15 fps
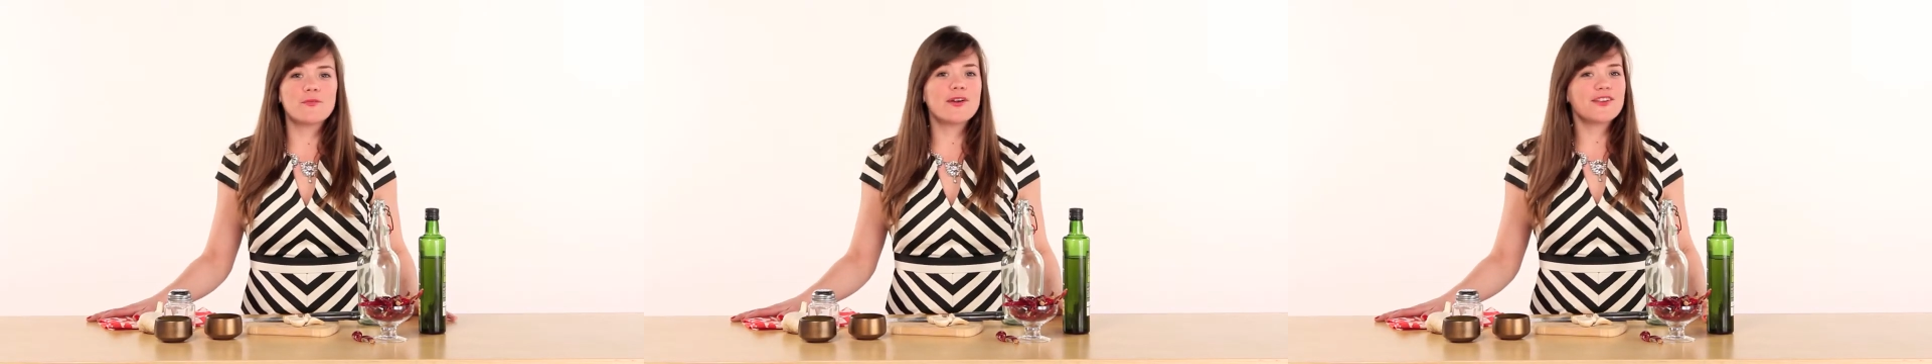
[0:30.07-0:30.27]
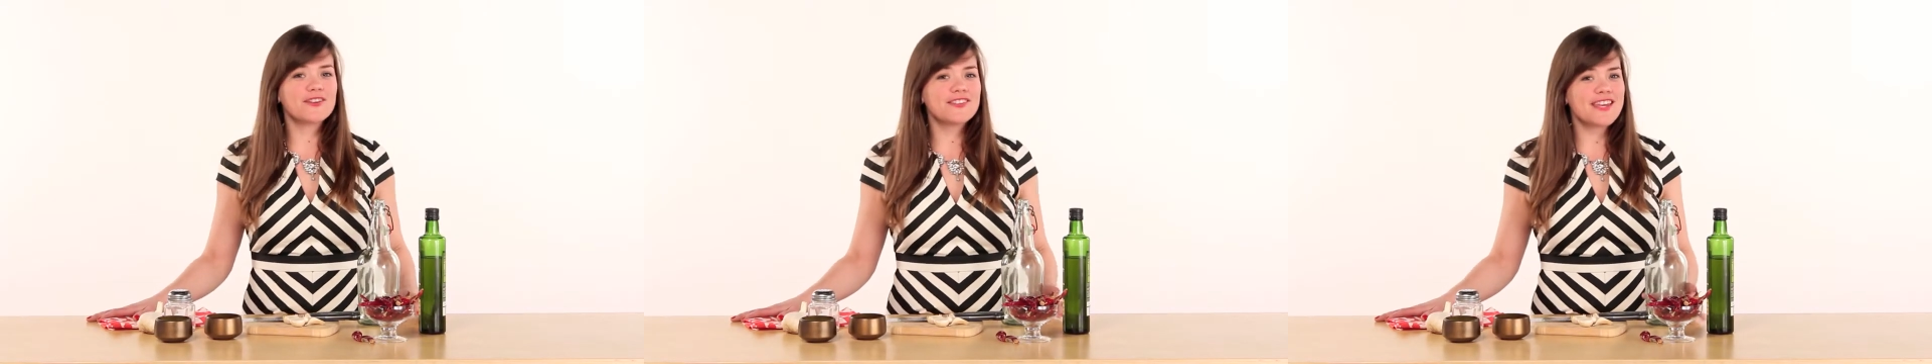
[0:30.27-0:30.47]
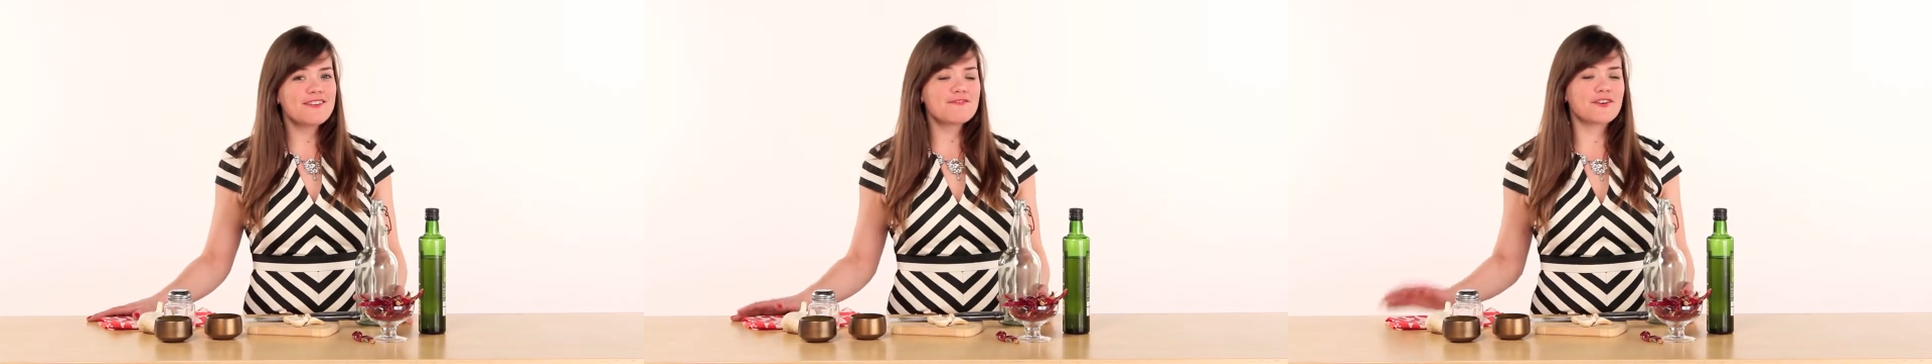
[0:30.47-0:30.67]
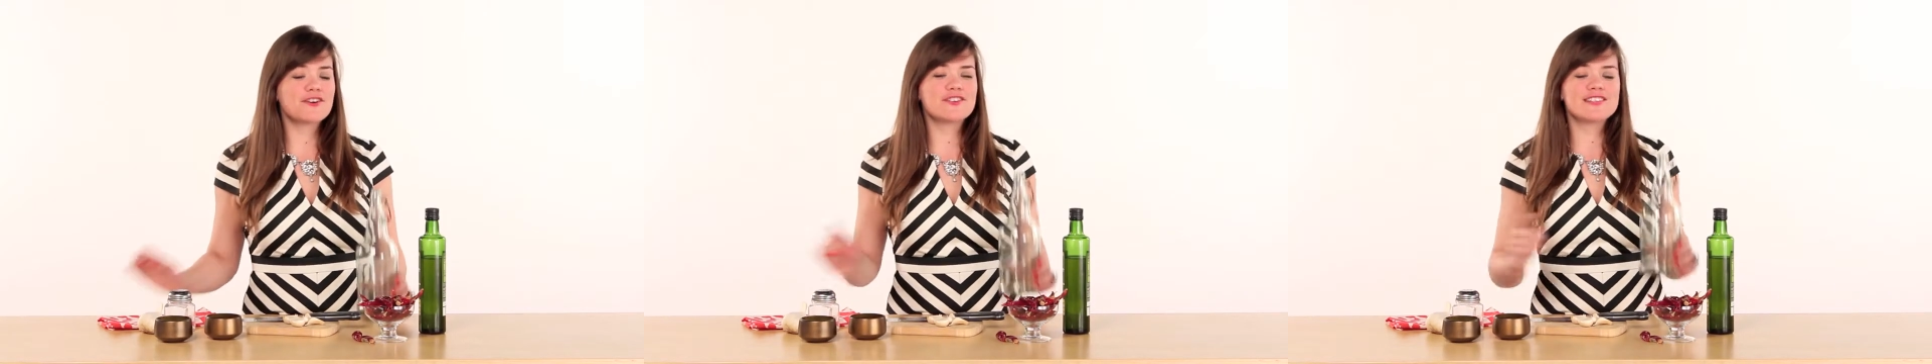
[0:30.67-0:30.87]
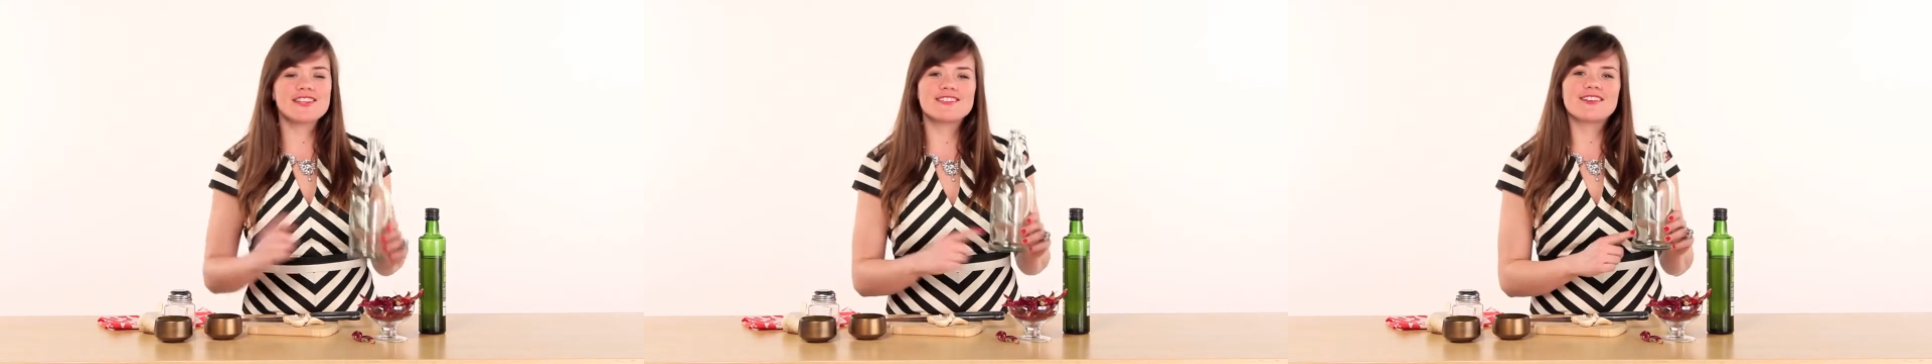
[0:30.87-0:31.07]
What you'll need
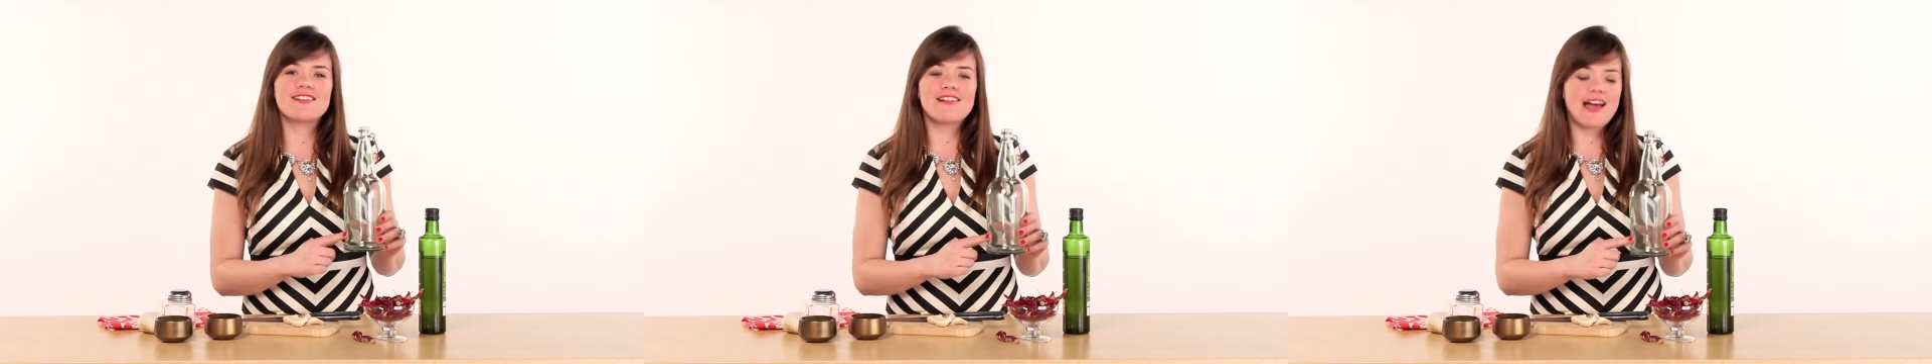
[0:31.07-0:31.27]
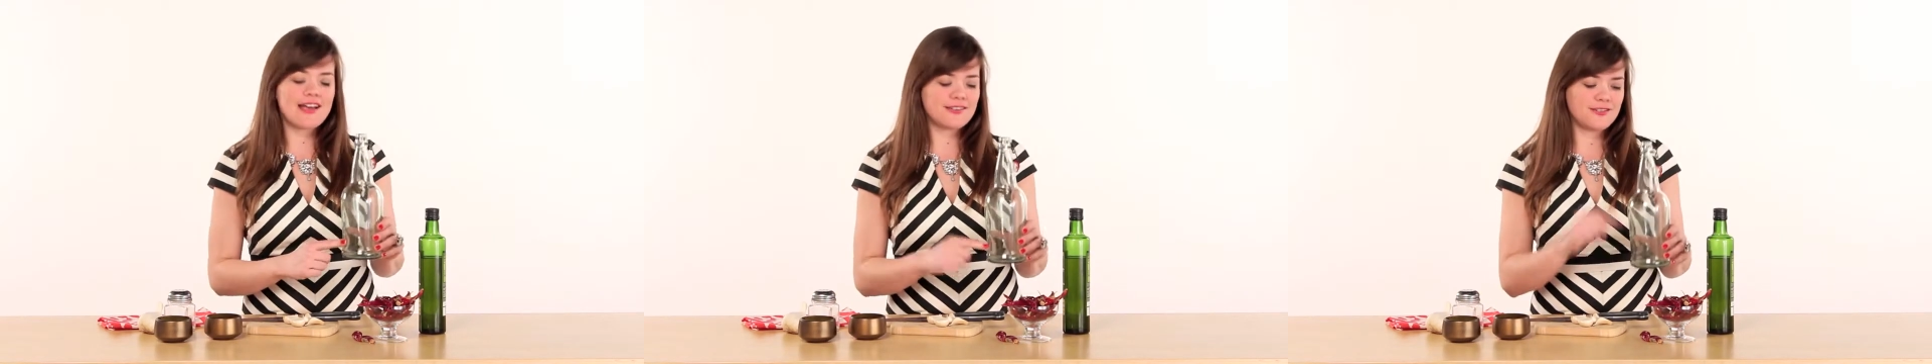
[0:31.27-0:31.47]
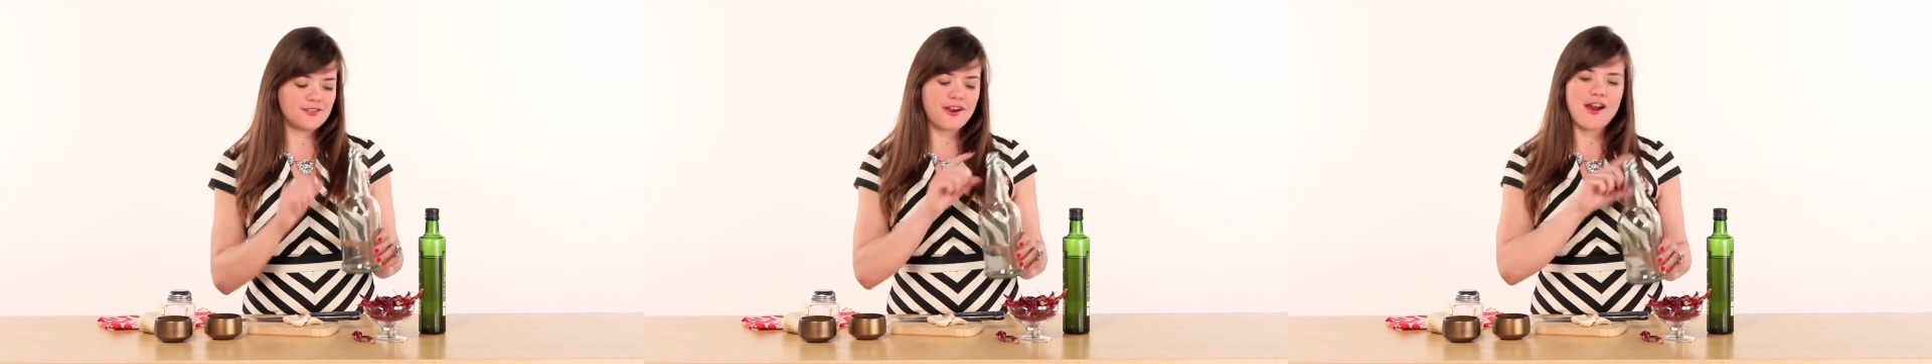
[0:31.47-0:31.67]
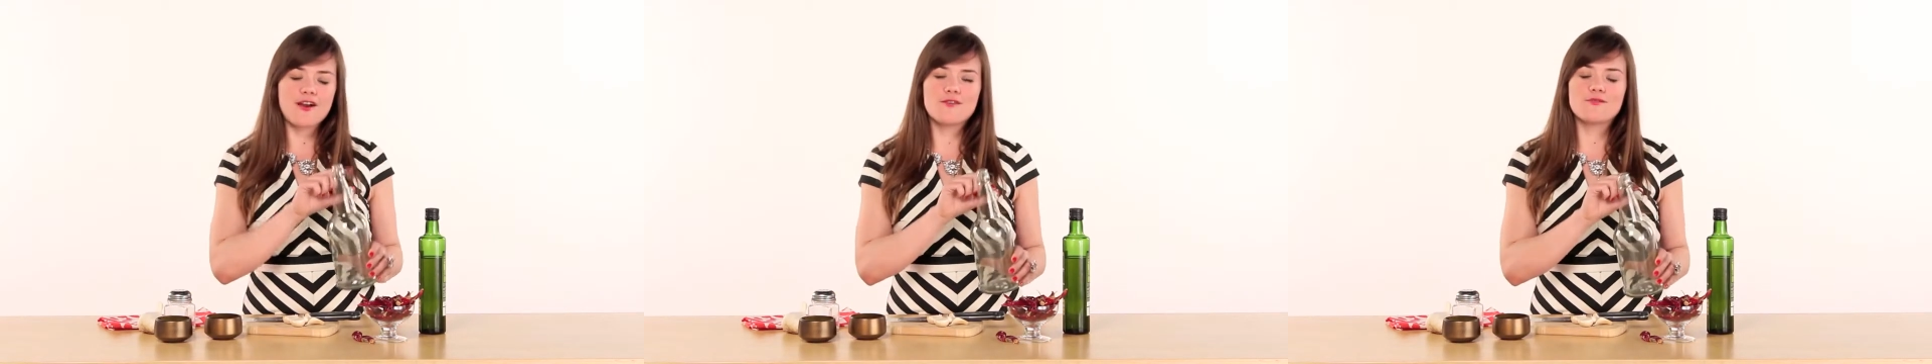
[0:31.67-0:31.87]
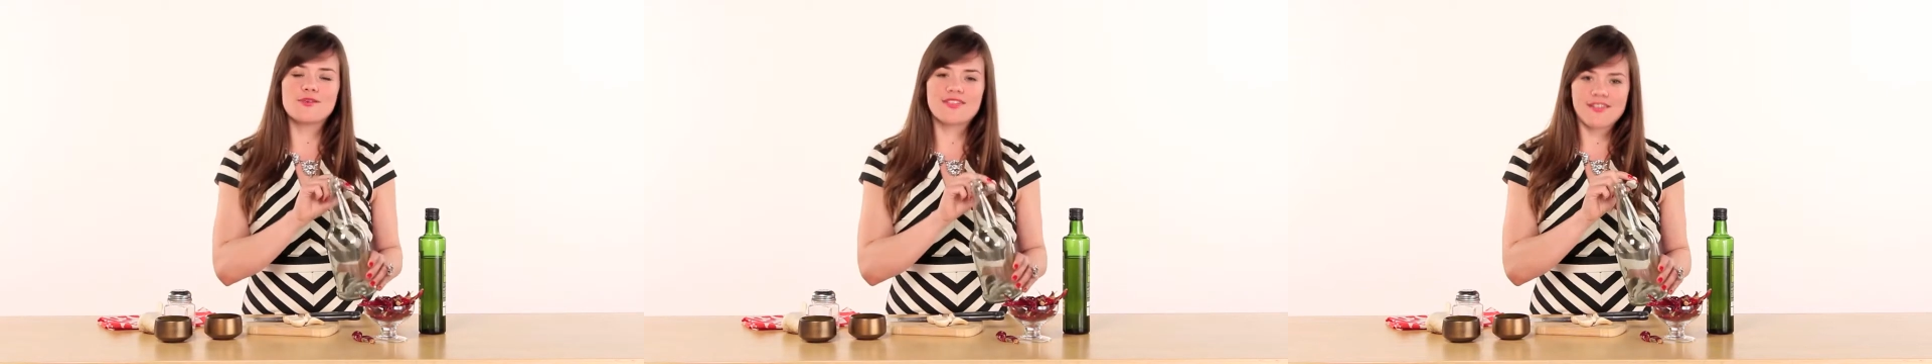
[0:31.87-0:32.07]
first is a glass
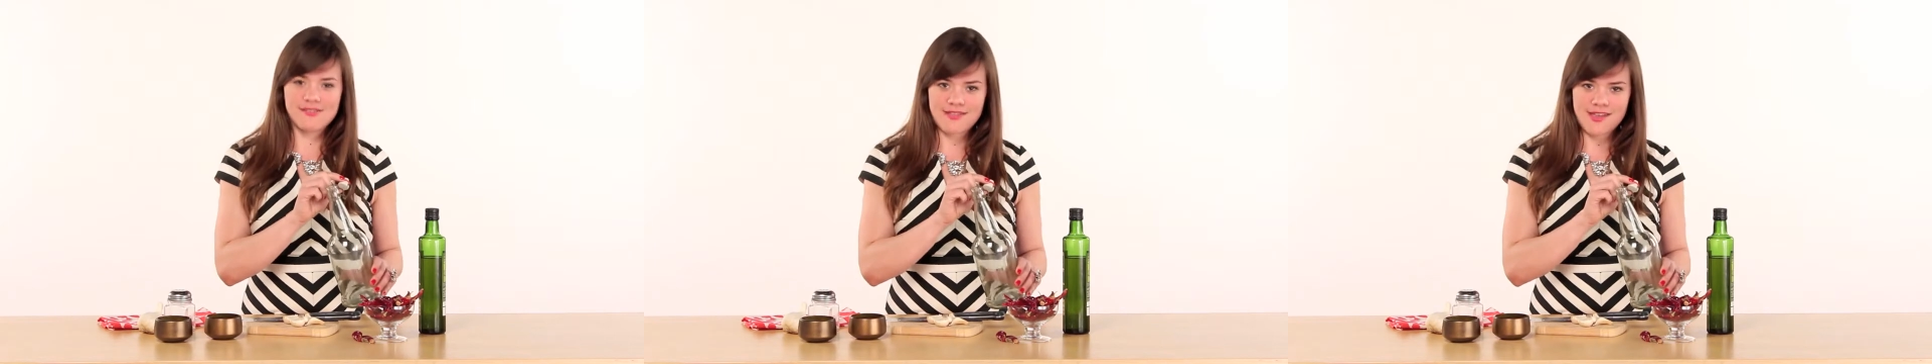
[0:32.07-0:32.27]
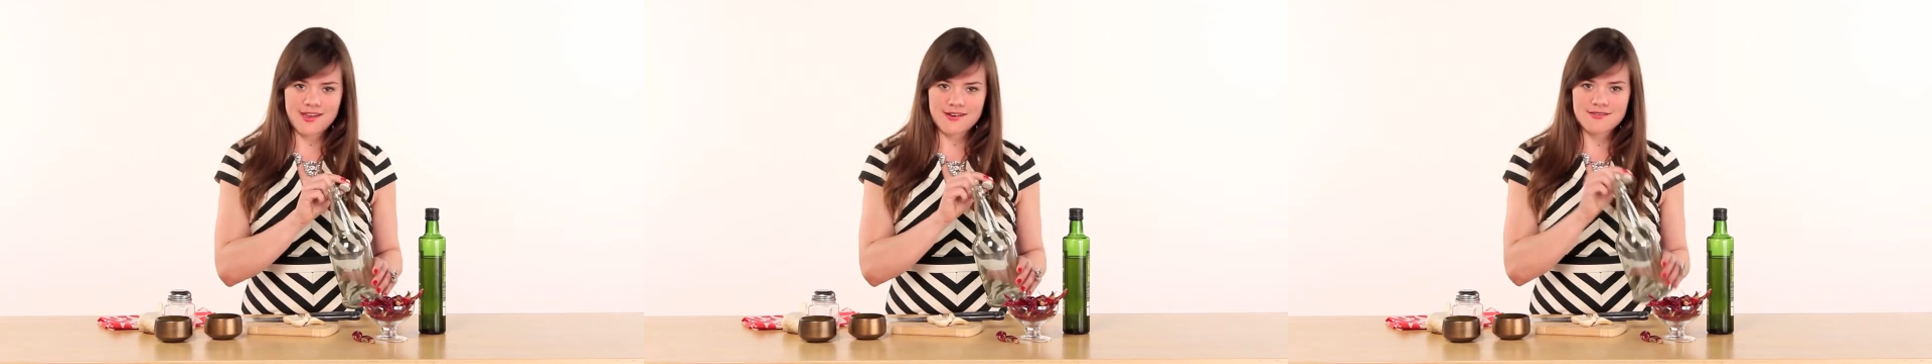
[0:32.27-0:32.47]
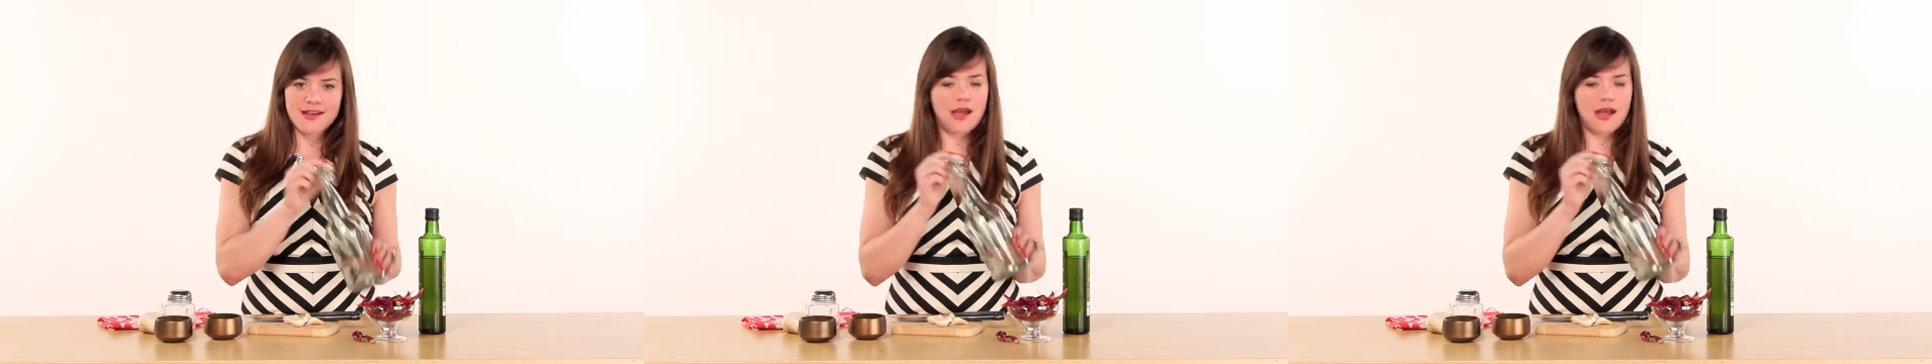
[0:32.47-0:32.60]
jar with a lid.